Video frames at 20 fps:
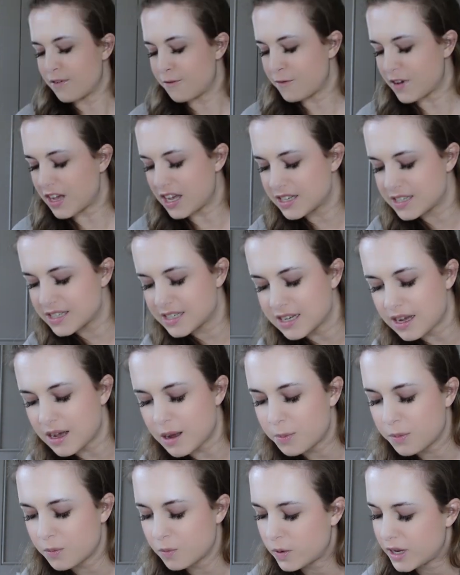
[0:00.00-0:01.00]
First
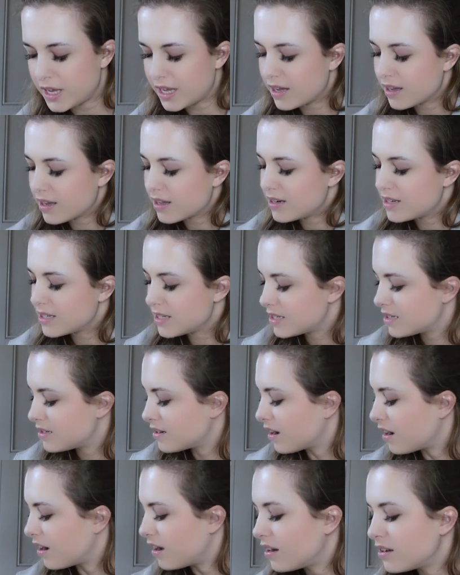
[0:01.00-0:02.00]
up, we are gonna
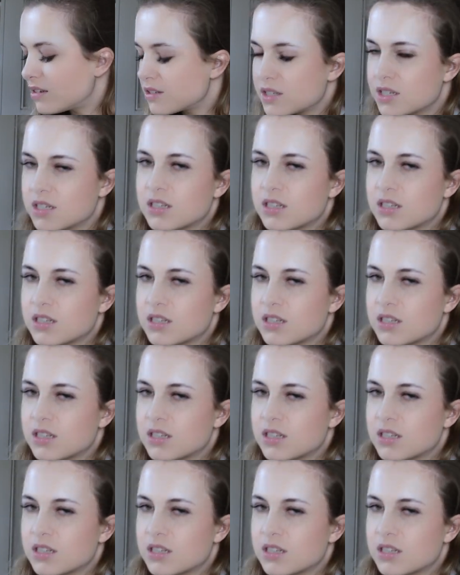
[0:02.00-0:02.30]
start